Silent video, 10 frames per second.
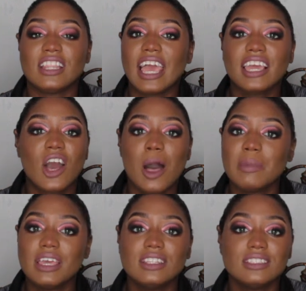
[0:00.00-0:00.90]
like,
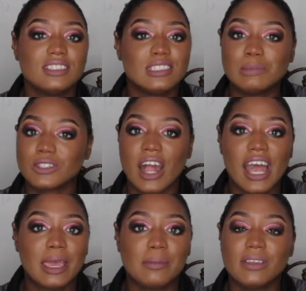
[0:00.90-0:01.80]
comment,
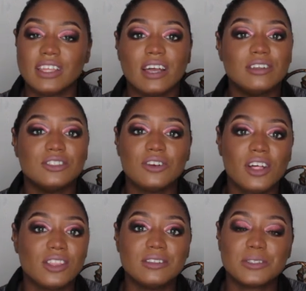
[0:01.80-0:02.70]
subscribe, you know, do
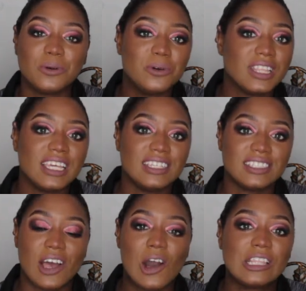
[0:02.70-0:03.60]
all those cool things
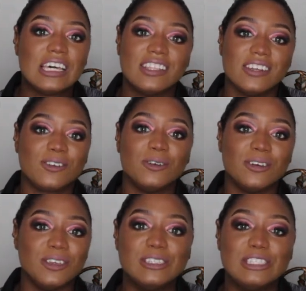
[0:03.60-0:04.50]
that all the other cool
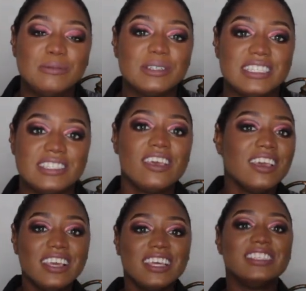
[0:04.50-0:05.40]
YouTubers
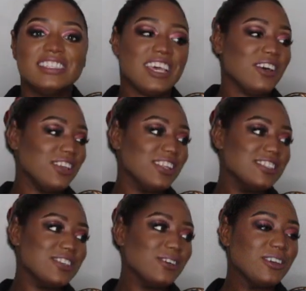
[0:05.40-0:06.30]
tell you to
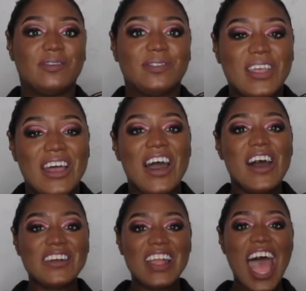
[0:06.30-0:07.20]
do.
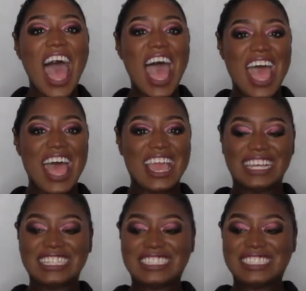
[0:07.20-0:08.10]

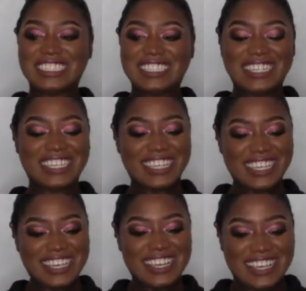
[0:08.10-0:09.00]
Alright,
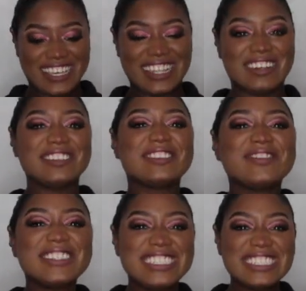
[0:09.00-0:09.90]
that was
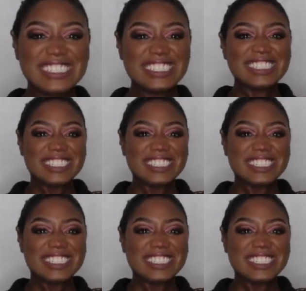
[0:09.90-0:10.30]
weird.